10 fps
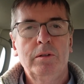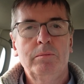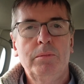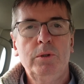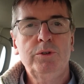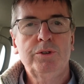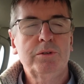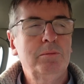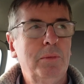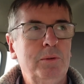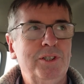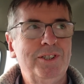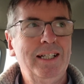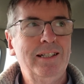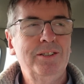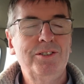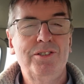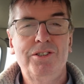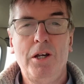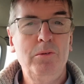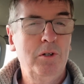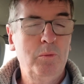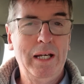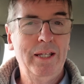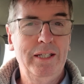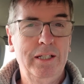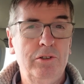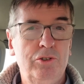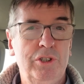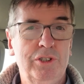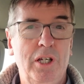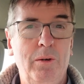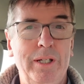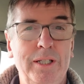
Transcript: Most motor dealers don't know where the industry's going.